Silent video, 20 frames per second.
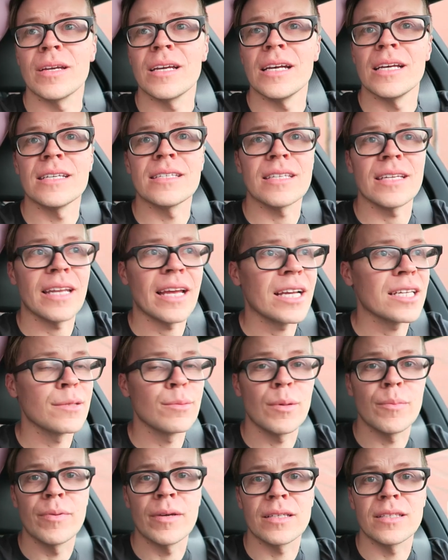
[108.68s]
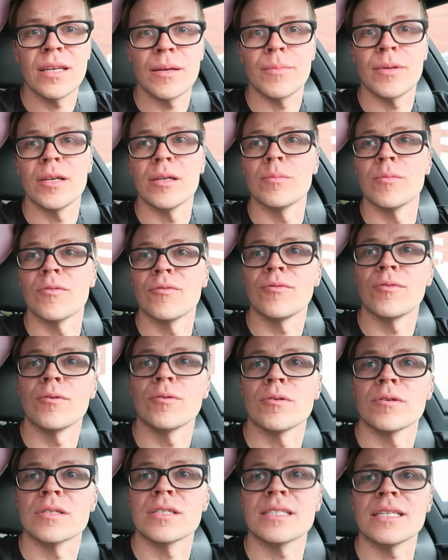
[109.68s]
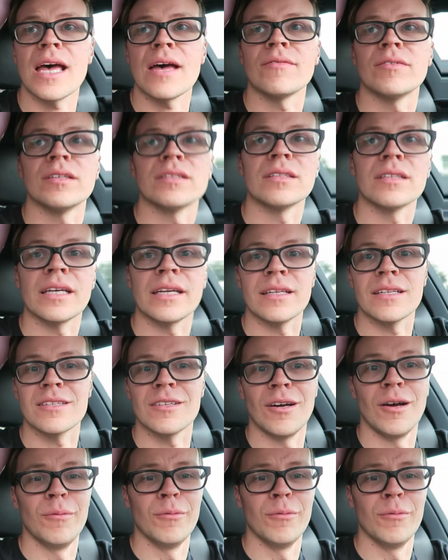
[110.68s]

because it has to be picked up here before seven and it's